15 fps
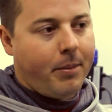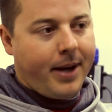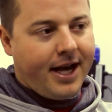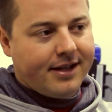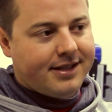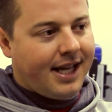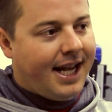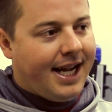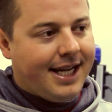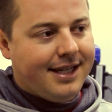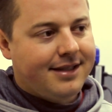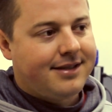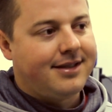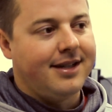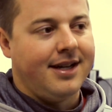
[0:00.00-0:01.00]
for the past
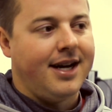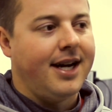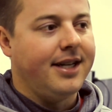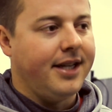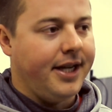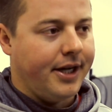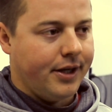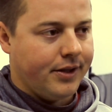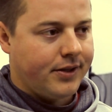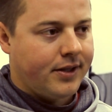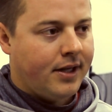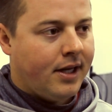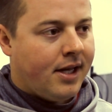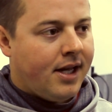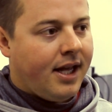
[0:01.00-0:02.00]
eight to nine
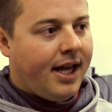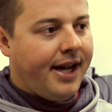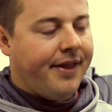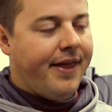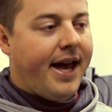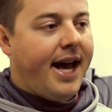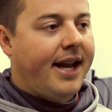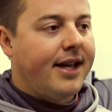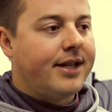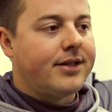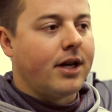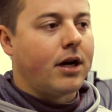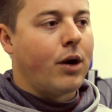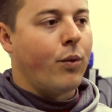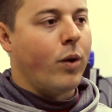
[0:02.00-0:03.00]
years. And that
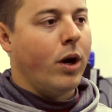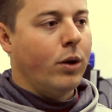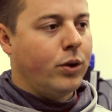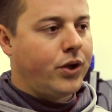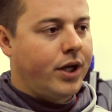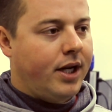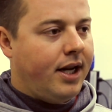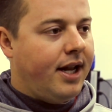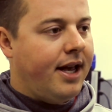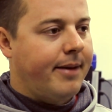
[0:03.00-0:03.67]
is a corrosion